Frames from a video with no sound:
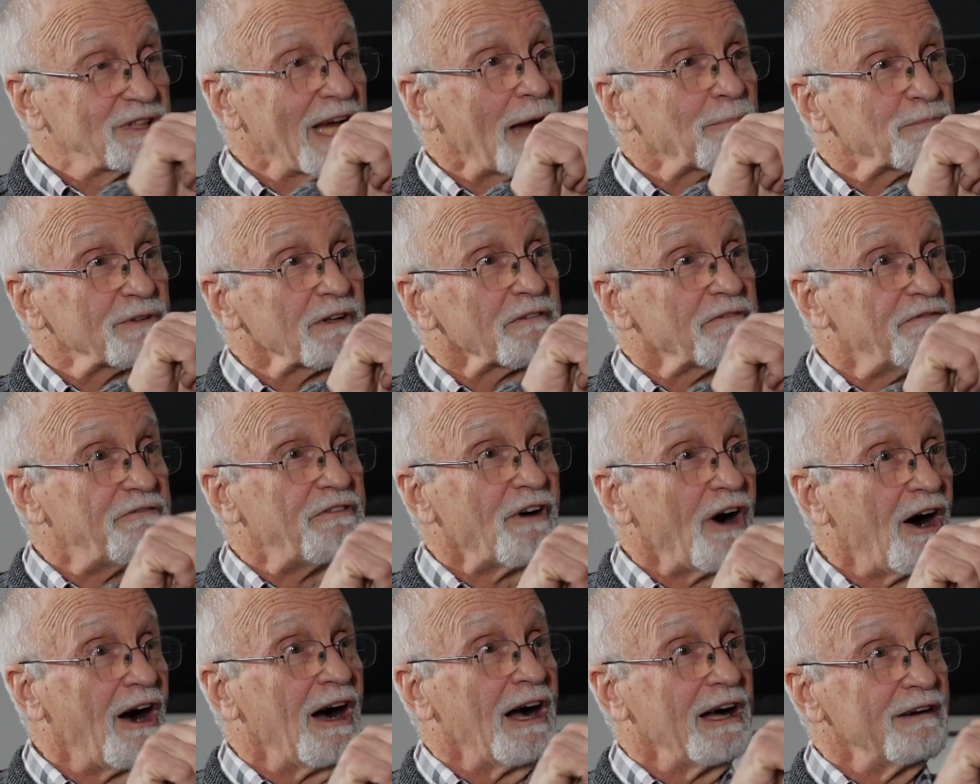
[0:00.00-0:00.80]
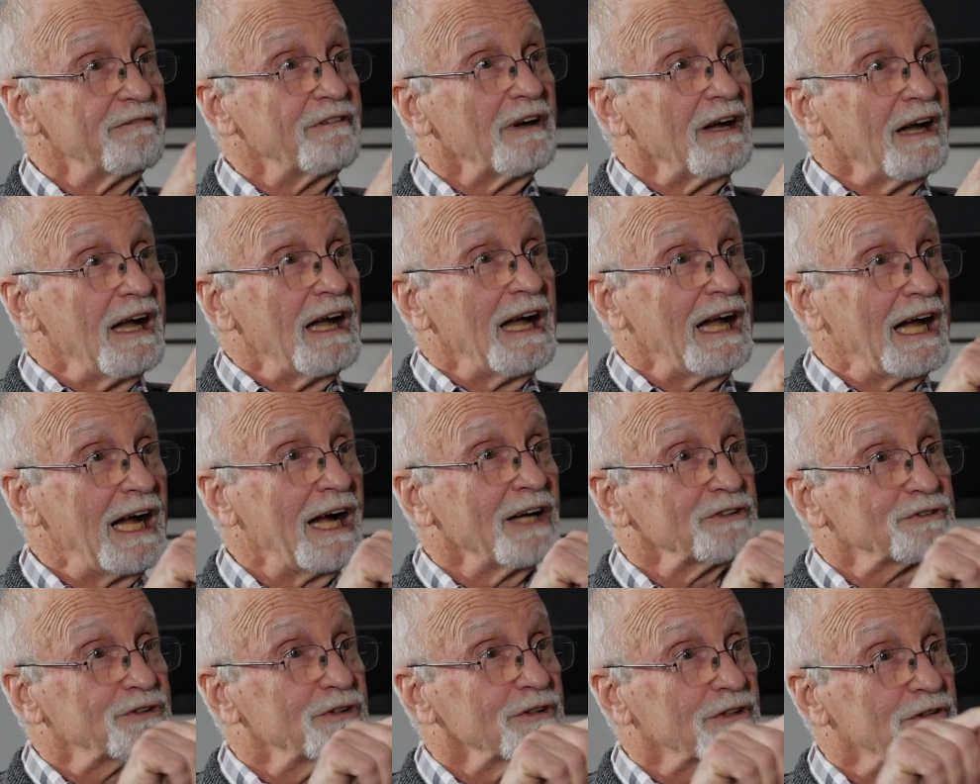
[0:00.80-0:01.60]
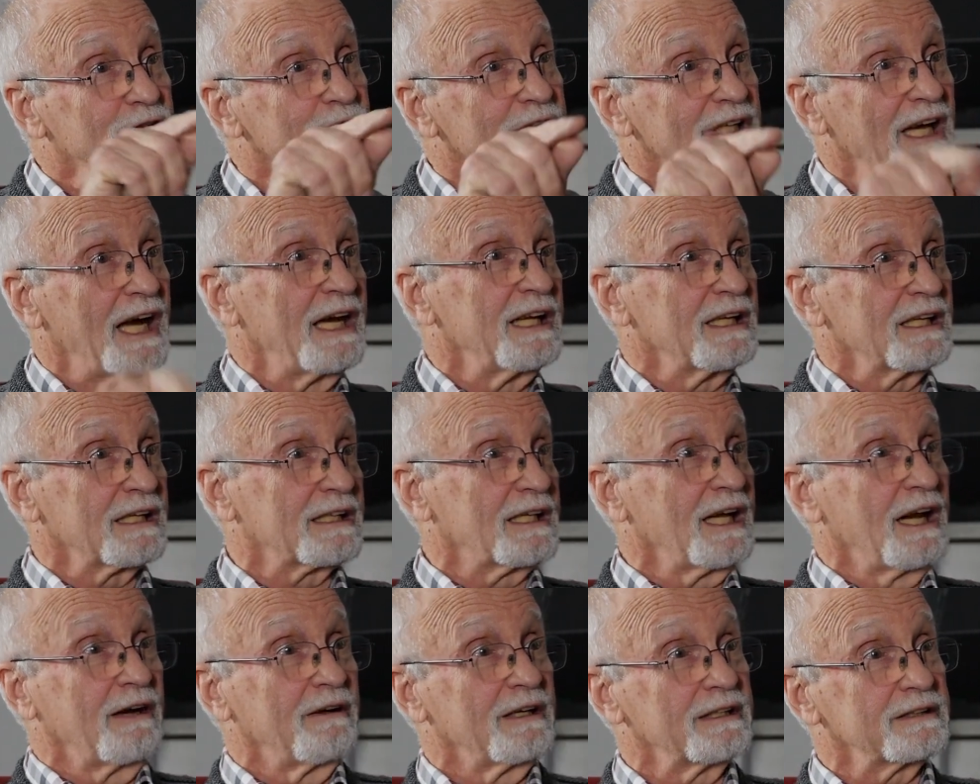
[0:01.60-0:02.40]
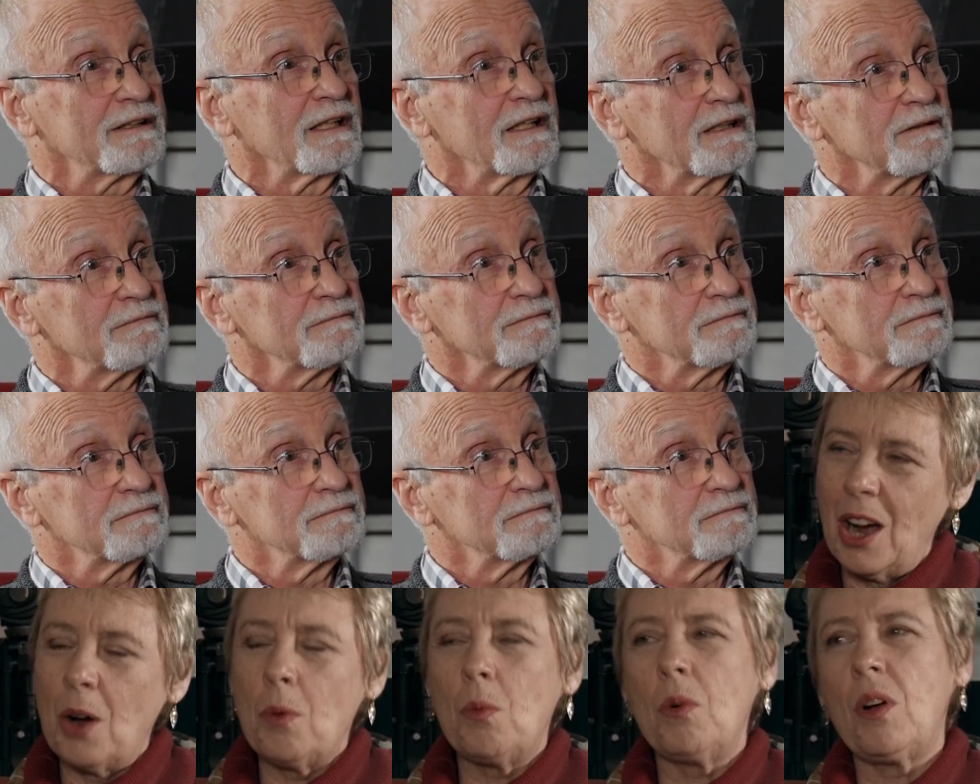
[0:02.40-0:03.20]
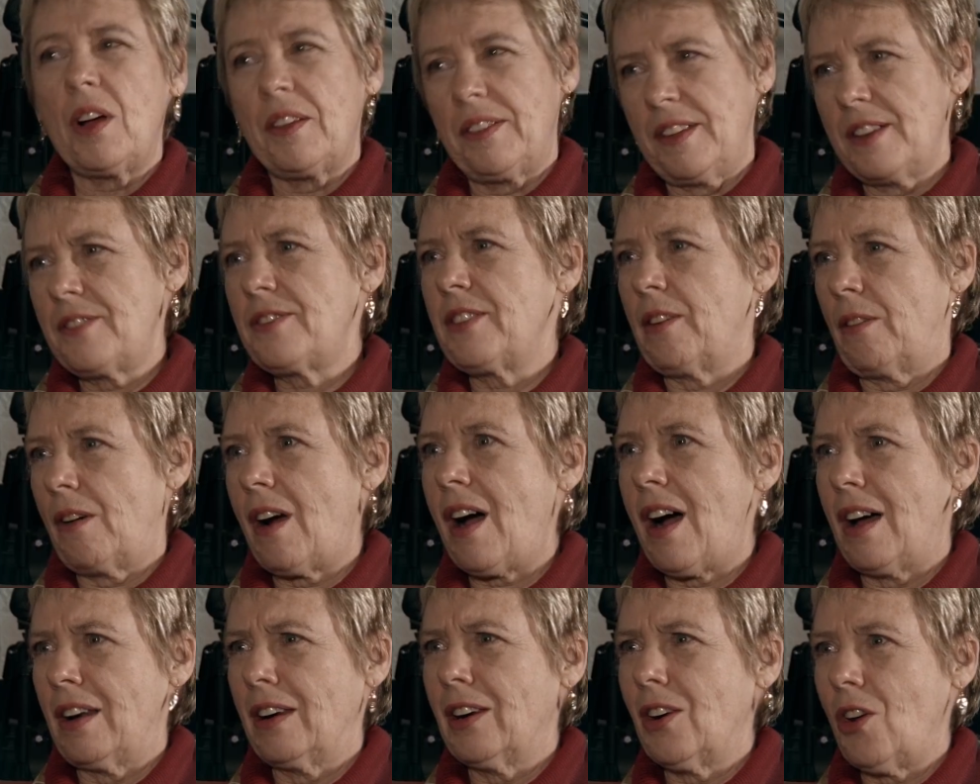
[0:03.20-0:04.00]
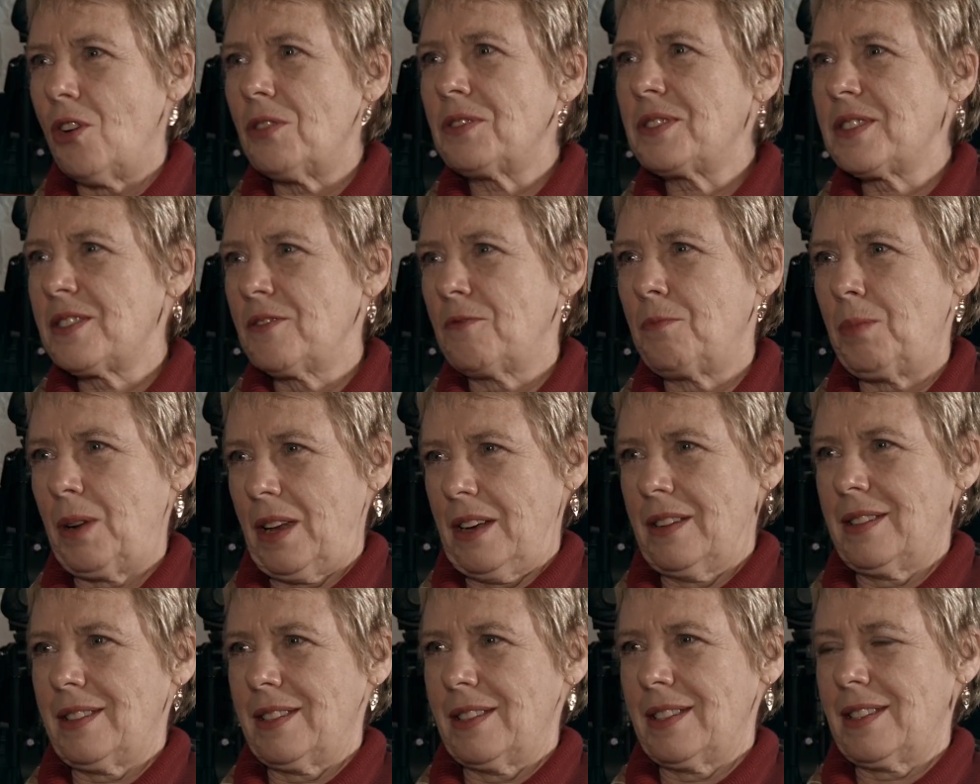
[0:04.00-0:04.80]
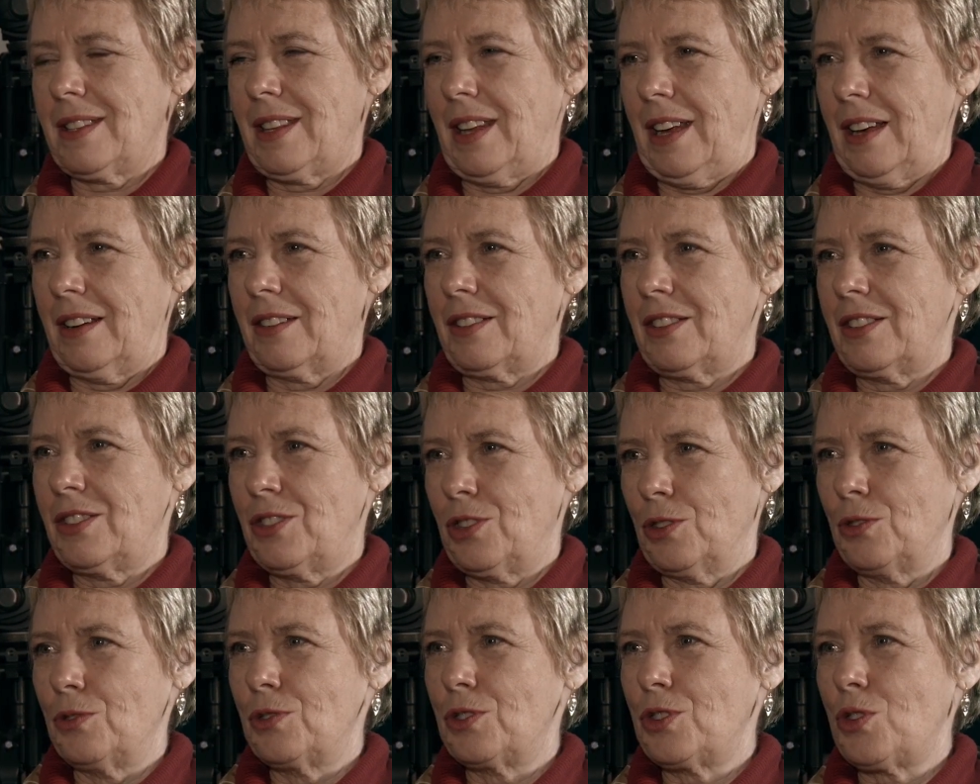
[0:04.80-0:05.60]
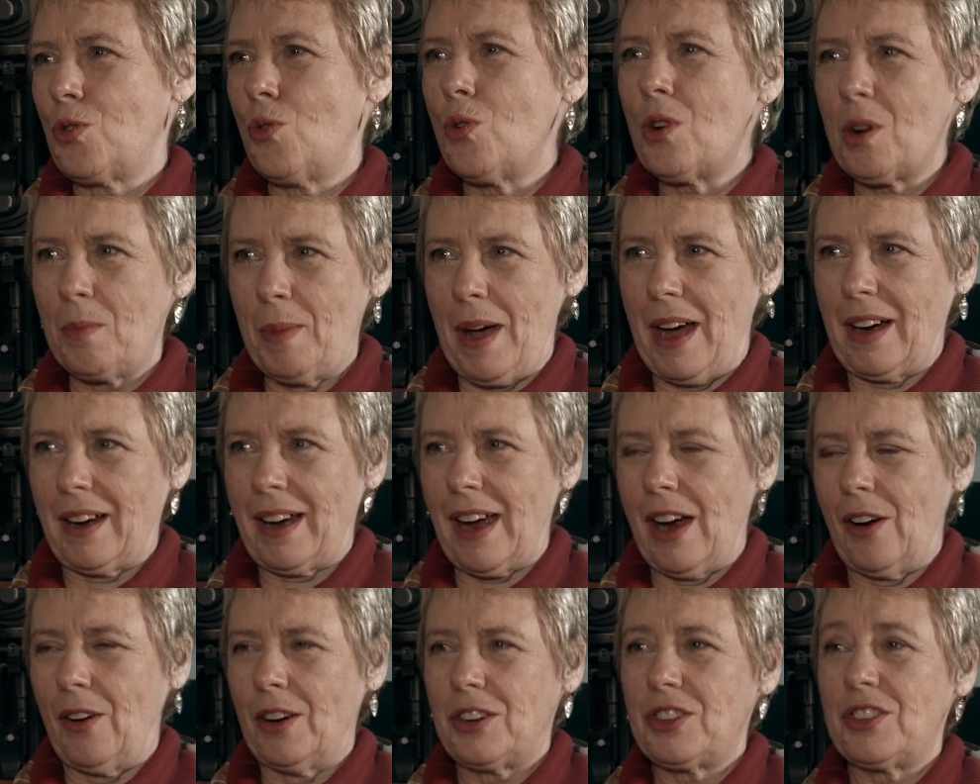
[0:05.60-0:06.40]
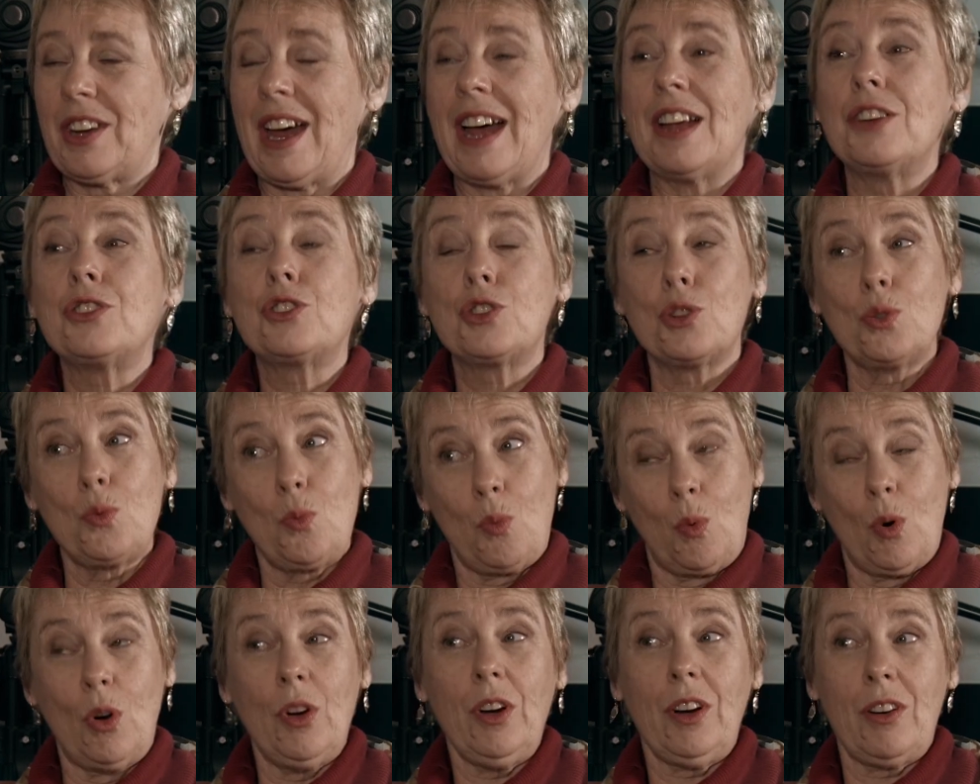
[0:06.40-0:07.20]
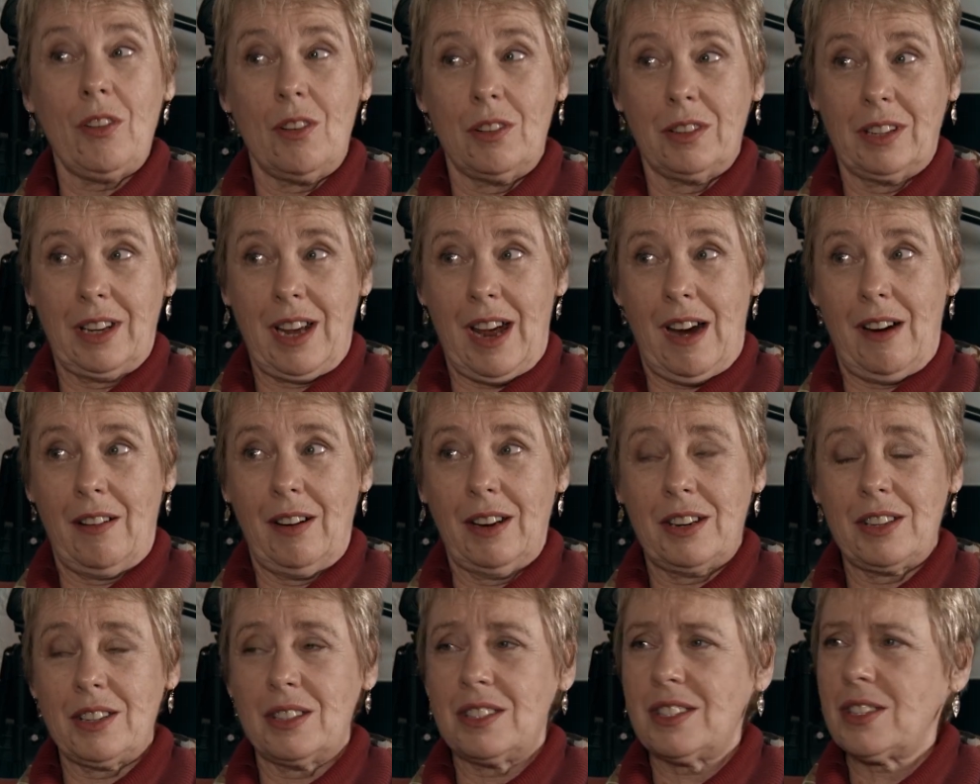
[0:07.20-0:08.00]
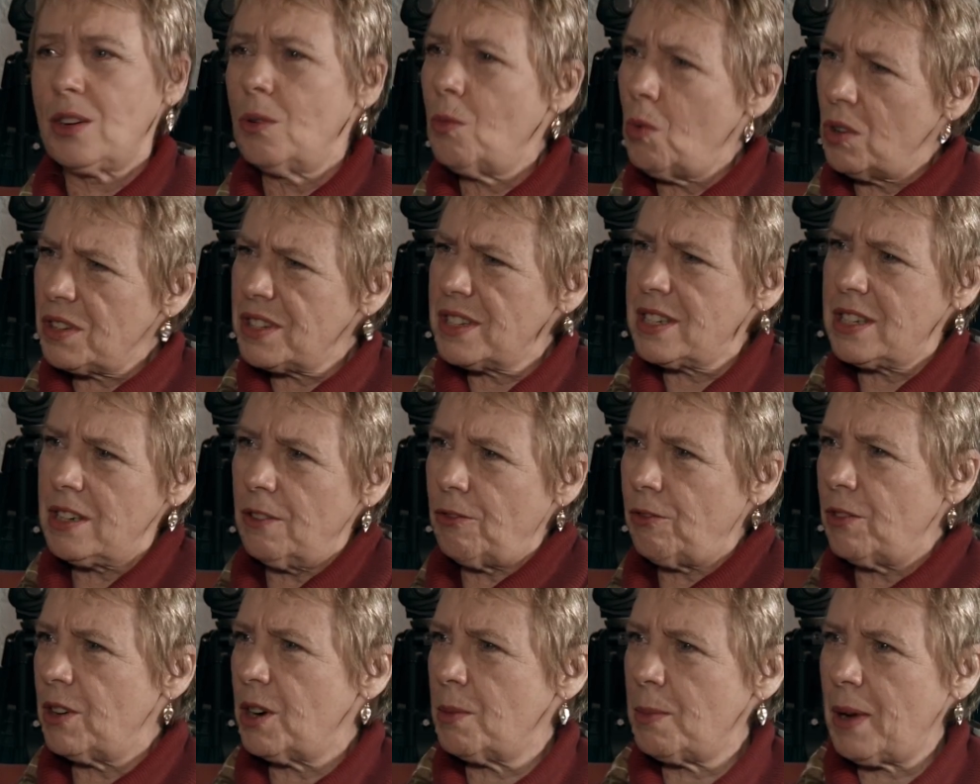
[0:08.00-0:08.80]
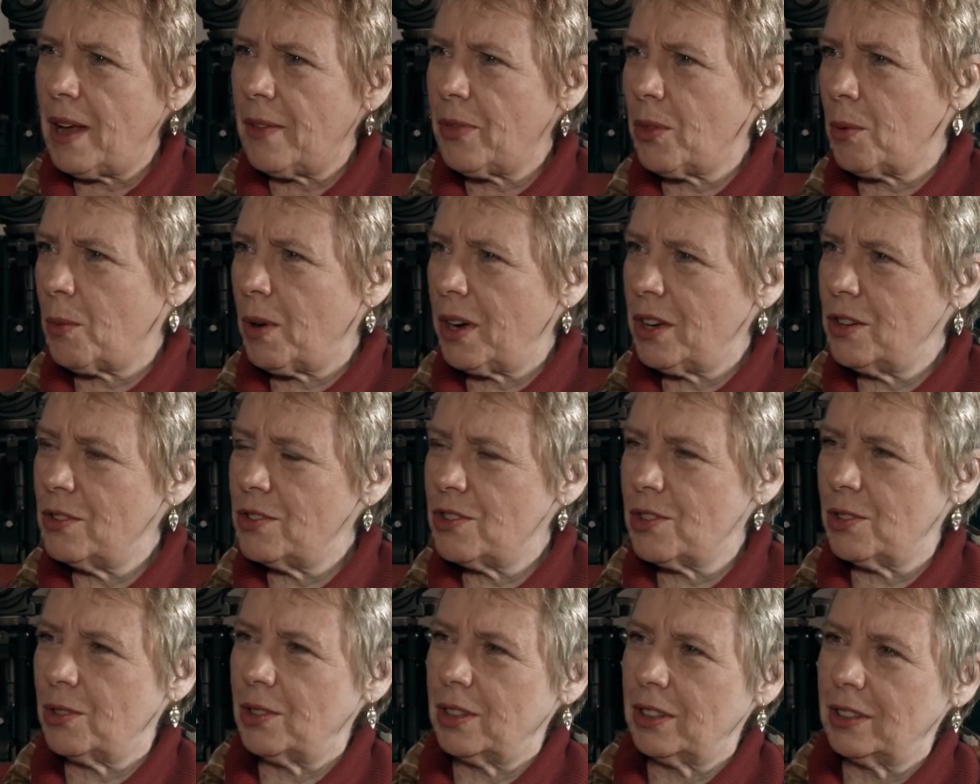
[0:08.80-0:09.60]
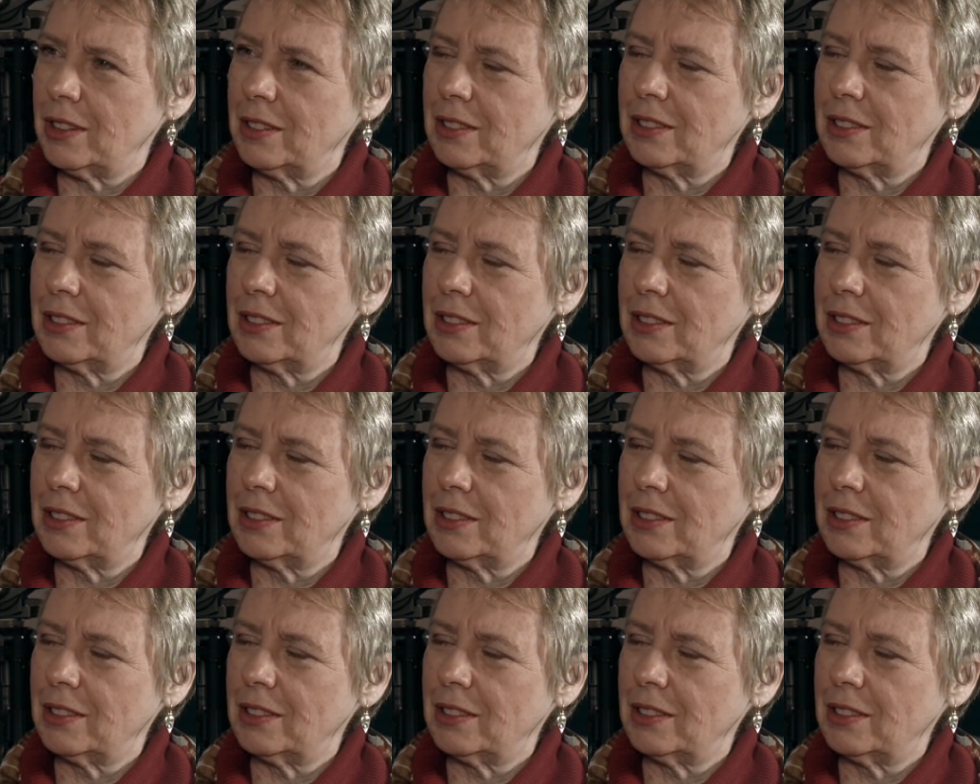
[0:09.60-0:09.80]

Chapter 5, How to Create a Character? Well, I think there are lots of places that do talk about character and do work on character. So what's different about the way you do it?